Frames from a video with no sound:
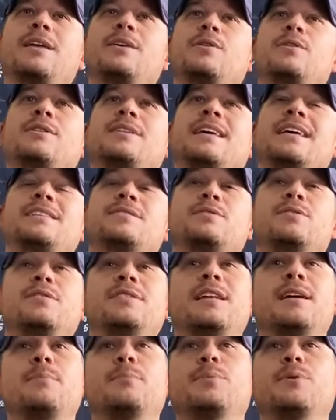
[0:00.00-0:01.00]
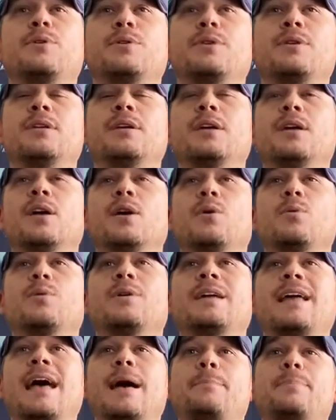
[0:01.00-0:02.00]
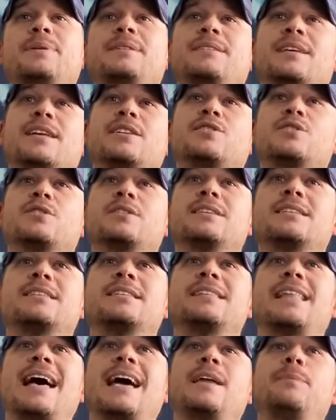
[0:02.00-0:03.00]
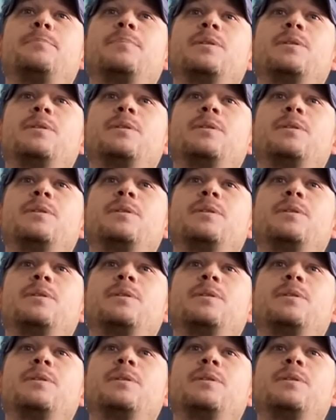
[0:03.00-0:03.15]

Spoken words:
Your days are numbered. Rehab potential is slight,